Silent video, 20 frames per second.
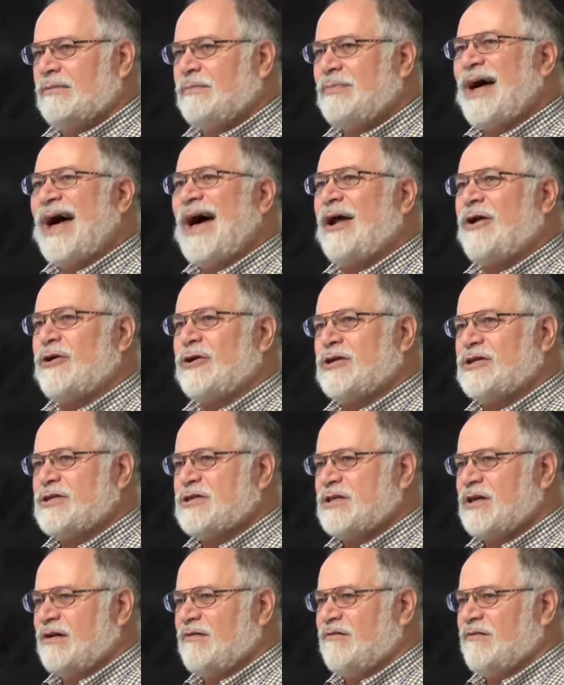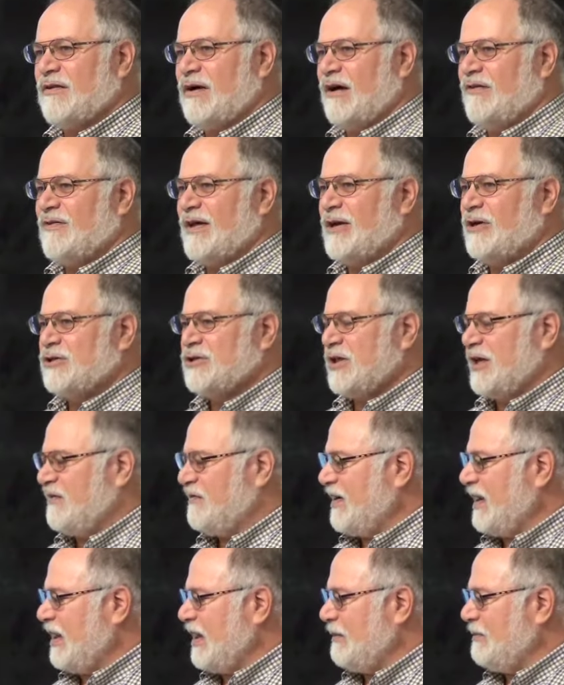patterns of energy
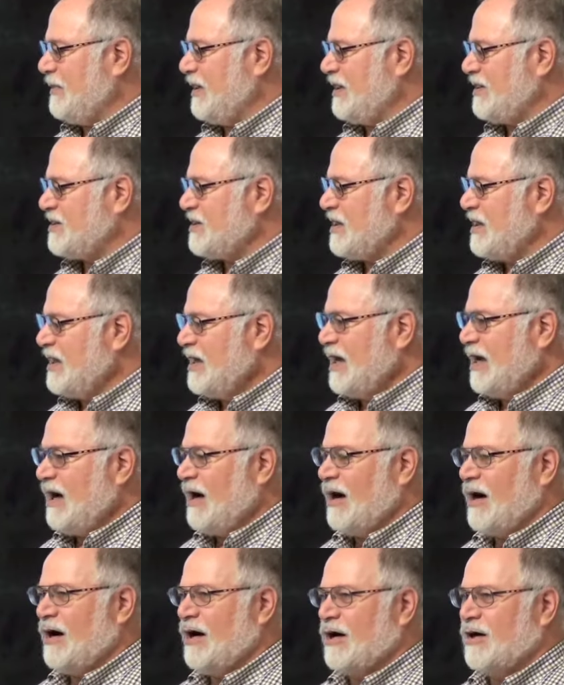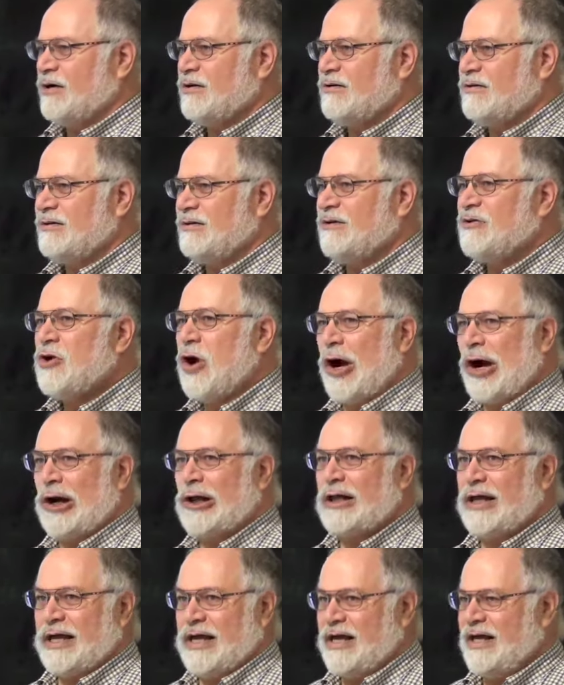development are
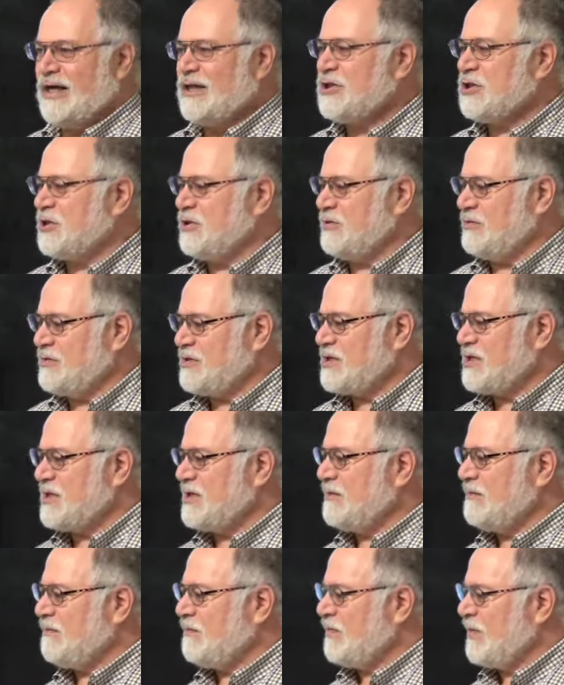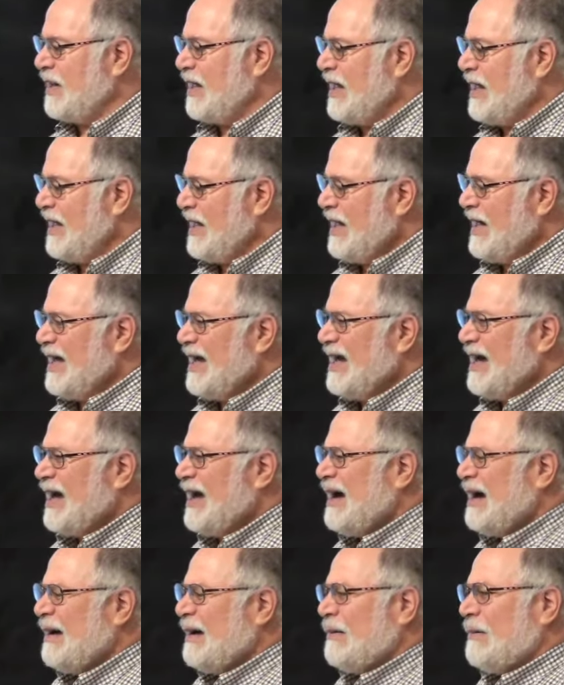gnarly issues.
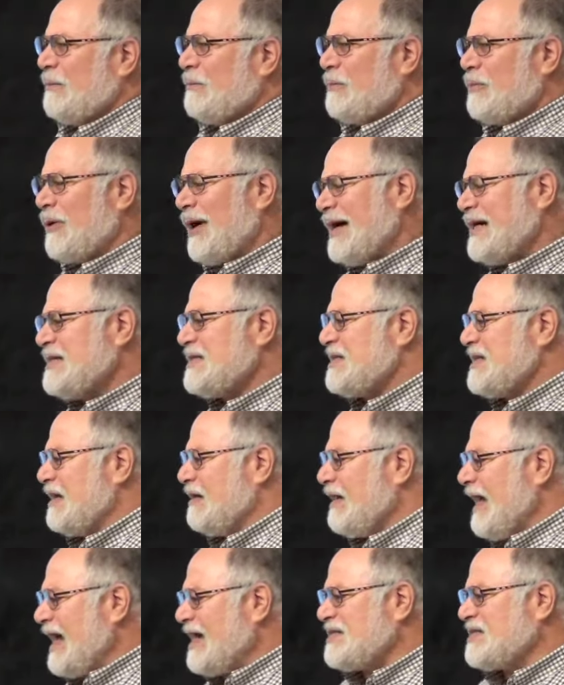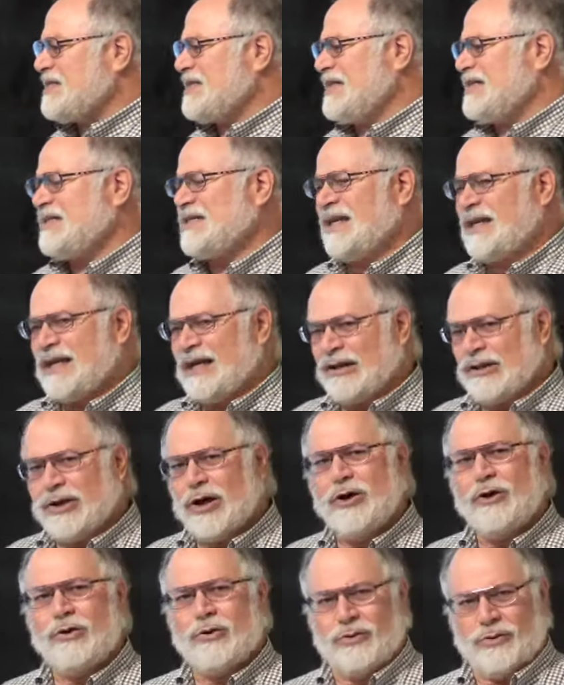Price elasticity
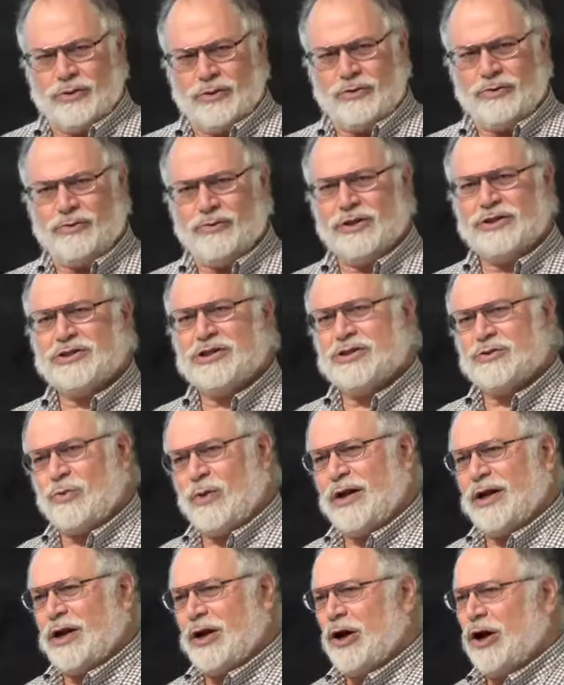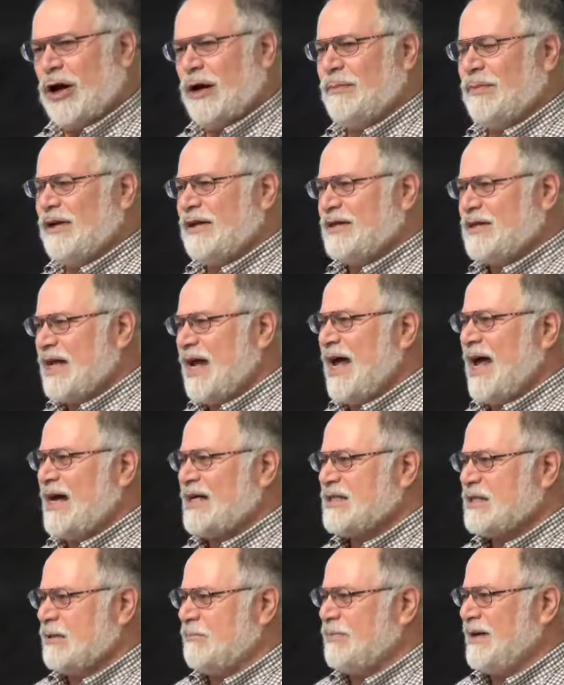alone, which is what a carbon
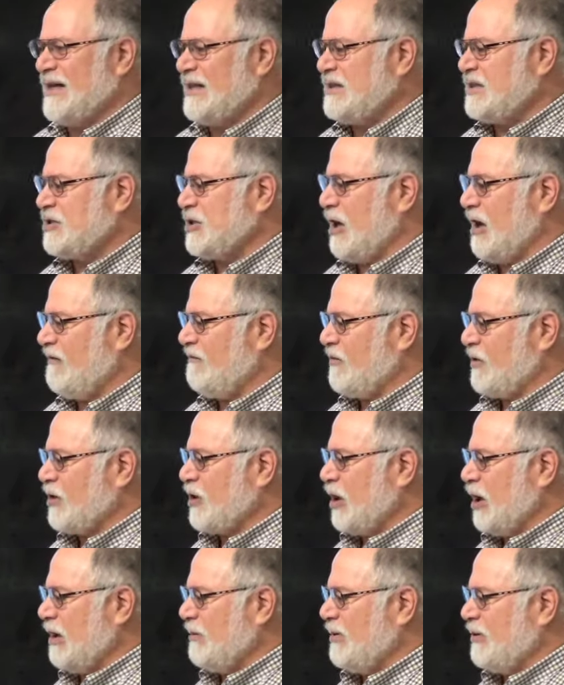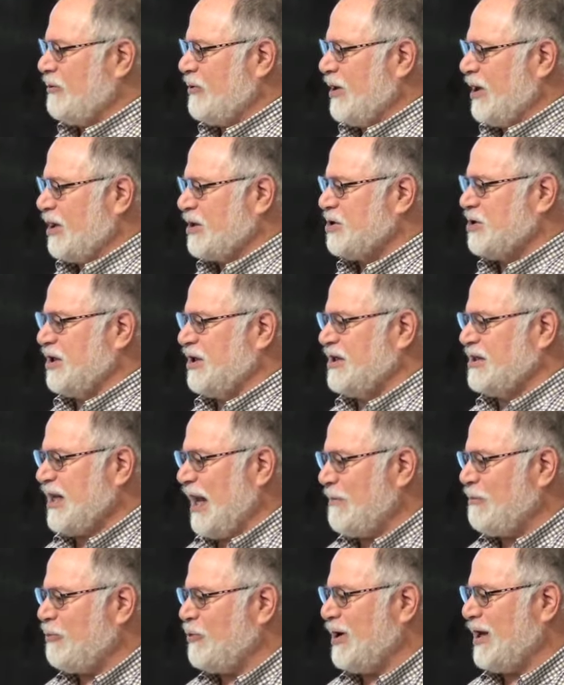tax depends on for carbon reduction, is
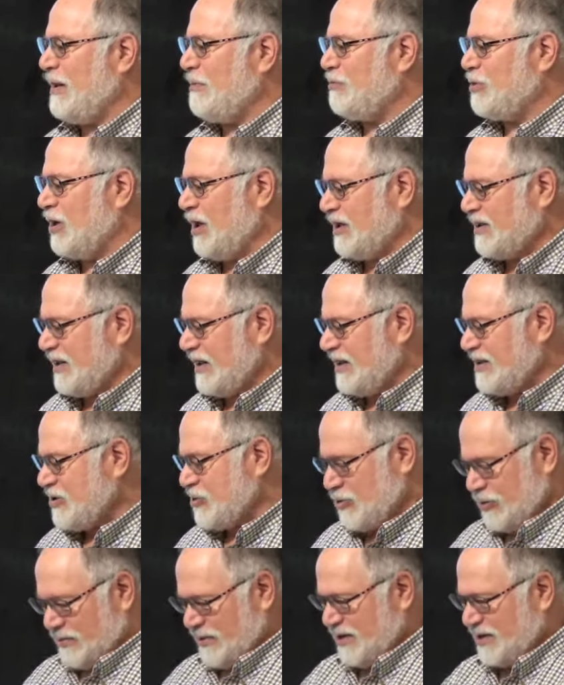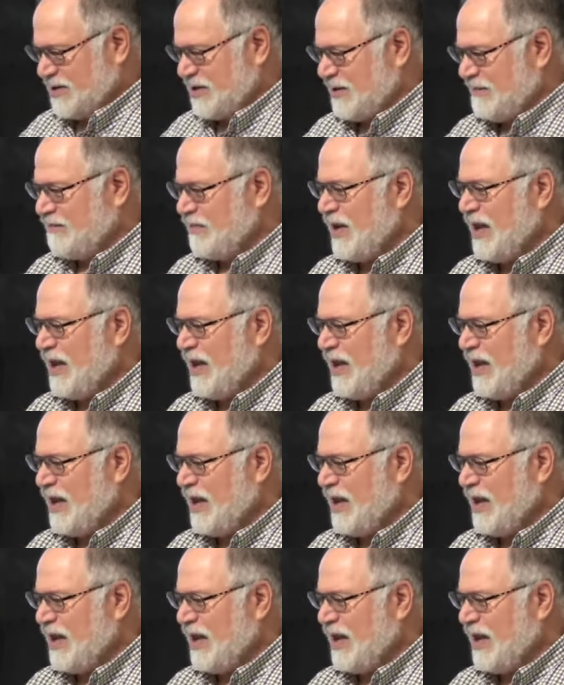a pretty blunt instrument.